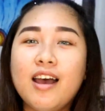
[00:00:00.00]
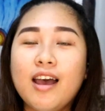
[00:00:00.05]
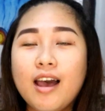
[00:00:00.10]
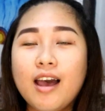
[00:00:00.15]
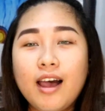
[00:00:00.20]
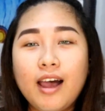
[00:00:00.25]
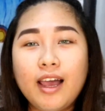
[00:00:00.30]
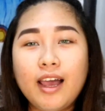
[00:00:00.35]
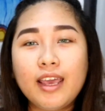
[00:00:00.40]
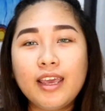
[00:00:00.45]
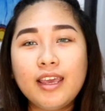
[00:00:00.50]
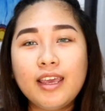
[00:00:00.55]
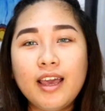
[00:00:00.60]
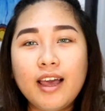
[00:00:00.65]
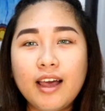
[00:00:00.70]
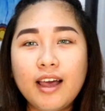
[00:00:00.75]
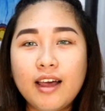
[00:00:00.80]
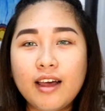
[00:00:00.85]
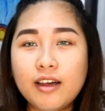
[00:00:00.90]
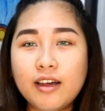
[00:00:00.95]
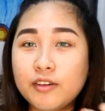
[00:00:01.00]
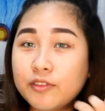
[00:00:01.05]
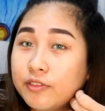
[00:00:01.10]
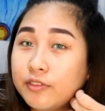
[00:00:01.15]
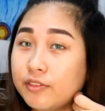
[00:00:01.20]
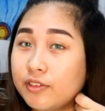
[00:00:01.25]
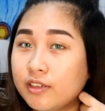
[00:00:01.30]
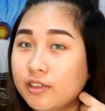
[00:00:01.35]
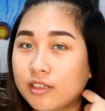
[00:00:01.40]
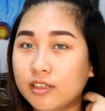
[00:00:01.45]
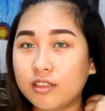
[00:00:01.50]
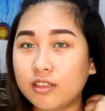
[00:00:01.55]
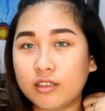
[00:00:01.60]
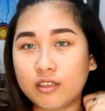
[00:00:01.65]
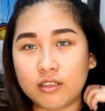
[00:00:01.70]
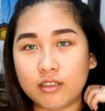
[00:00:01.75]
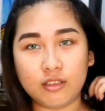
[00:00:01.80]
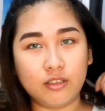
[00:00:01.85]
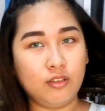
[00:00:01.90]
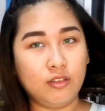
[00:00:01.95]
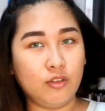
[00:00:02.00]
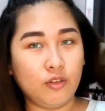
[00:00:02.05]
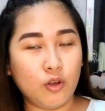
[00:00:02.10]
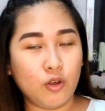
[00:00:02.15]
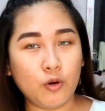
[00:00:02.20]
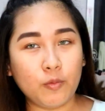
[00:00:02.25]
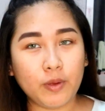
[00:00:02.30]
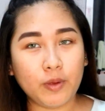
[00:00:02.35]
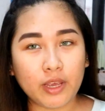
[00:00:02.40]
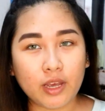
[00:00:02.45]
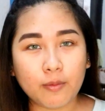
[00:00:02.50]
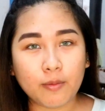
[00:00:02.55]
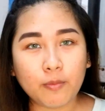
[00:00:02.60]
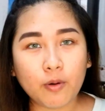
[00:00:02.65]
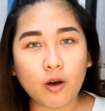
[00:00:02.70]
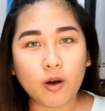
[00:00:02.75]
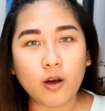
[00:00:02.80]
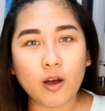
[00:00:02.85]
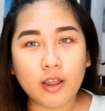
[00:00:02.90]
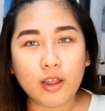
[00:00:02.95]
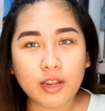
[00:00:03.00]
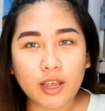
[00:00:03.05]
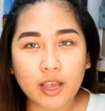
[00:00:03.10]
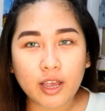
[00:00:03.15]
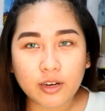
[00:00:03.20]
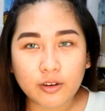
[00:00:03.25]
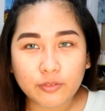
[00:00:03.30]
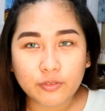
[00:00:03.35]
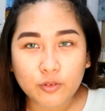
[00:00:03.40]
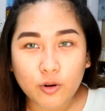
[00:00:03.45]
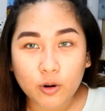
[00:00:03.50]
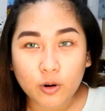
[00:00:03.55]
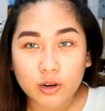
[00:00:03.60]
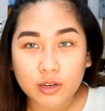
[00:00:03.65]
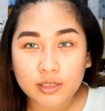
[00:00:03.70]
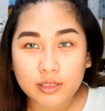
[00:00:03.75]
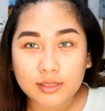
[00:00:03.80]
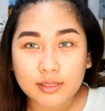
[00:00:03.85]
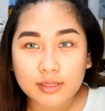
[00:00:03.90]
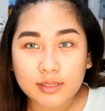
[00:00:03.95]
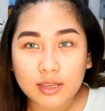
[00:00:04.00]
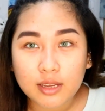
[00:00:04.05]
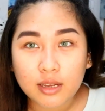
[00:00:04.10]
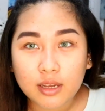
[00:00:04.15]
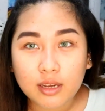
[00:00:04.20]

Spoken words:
I have no makeup on and of course